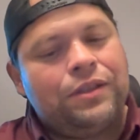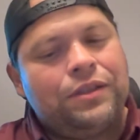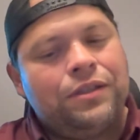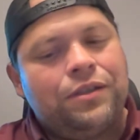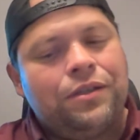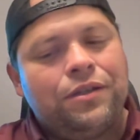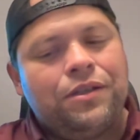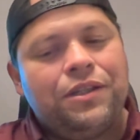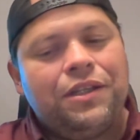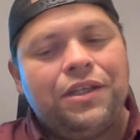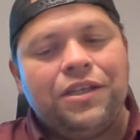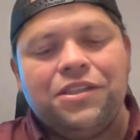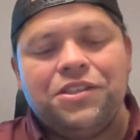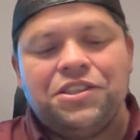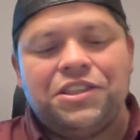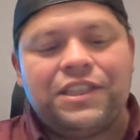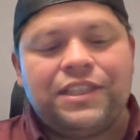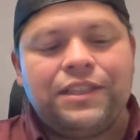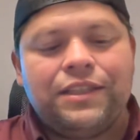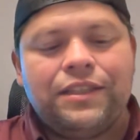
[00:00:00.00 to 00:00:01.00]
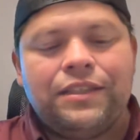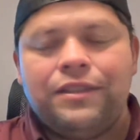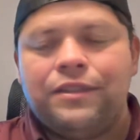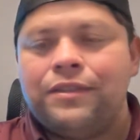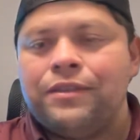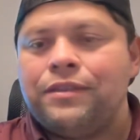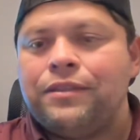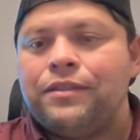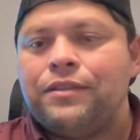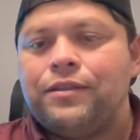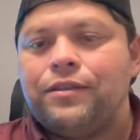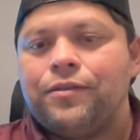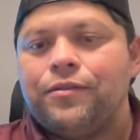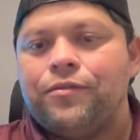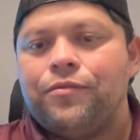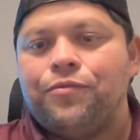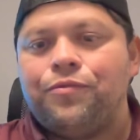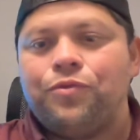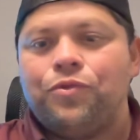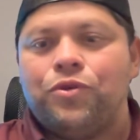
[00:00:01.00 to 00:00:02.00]
on the agenda
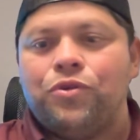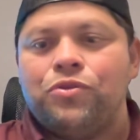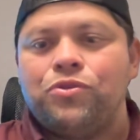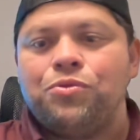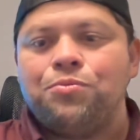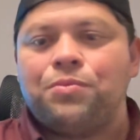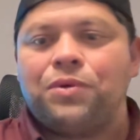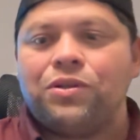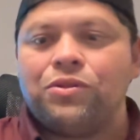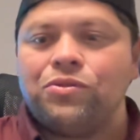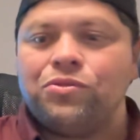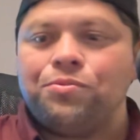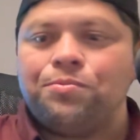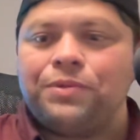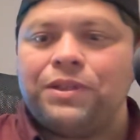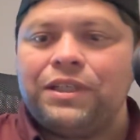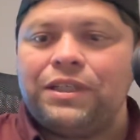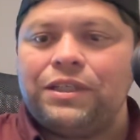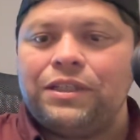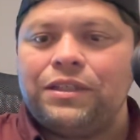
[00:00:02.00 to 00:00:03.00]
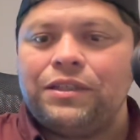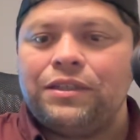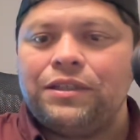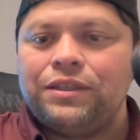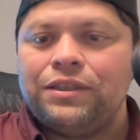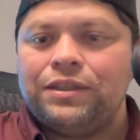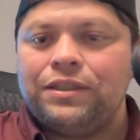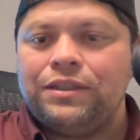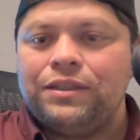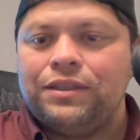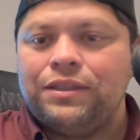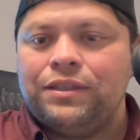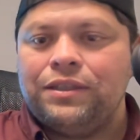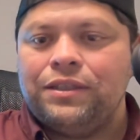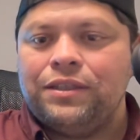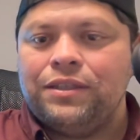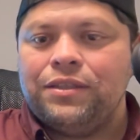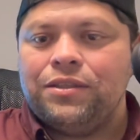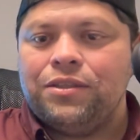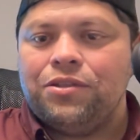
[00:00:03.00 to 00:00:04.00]
for tomorrow's meeting,
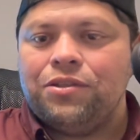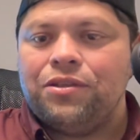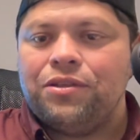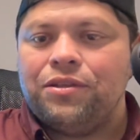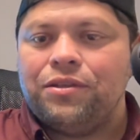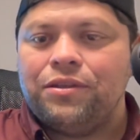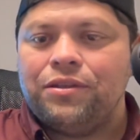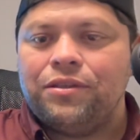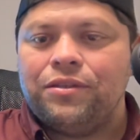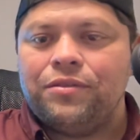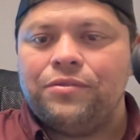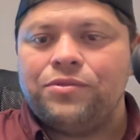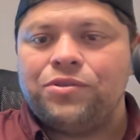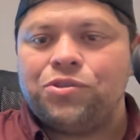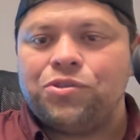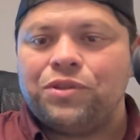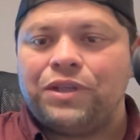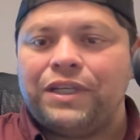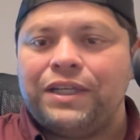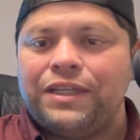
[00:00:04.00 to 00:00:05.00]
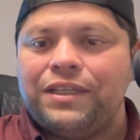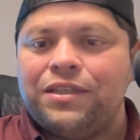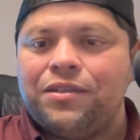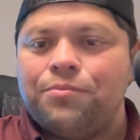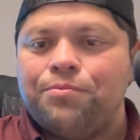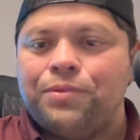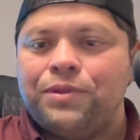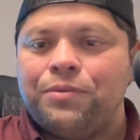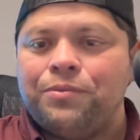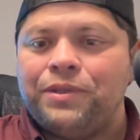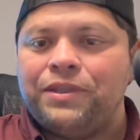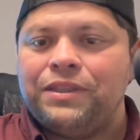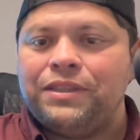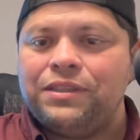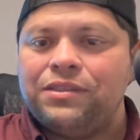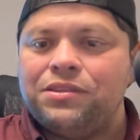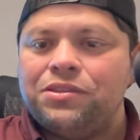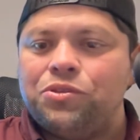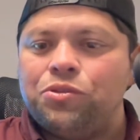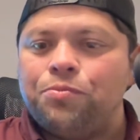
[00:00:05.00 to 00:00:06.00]
they're gonna try and implement
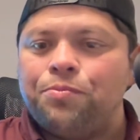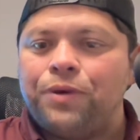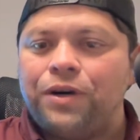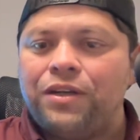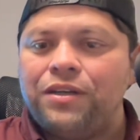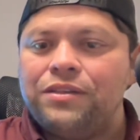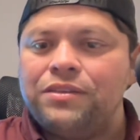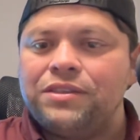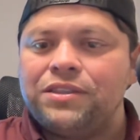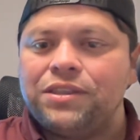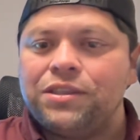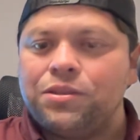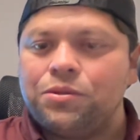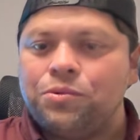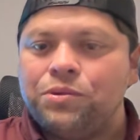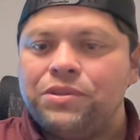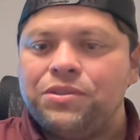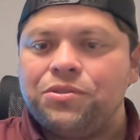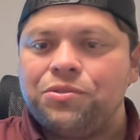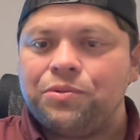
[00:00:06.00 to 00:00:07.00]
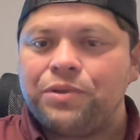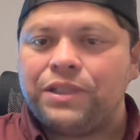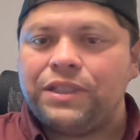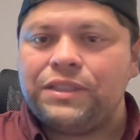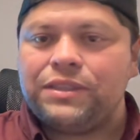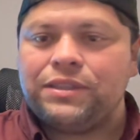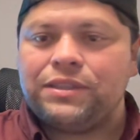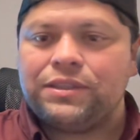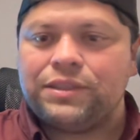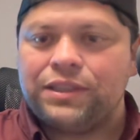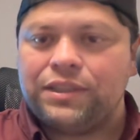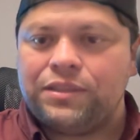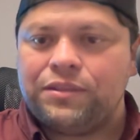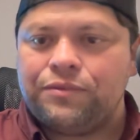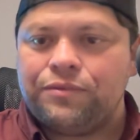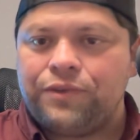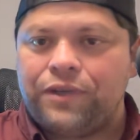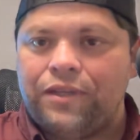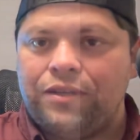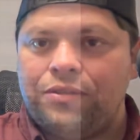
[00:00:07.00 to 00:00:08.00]
this new policy, which reads as
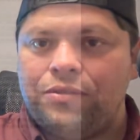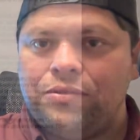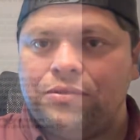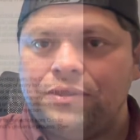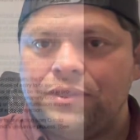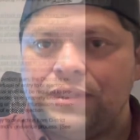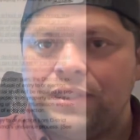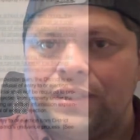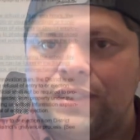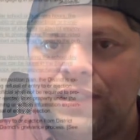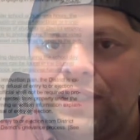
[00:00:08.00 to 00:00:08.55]
follows, and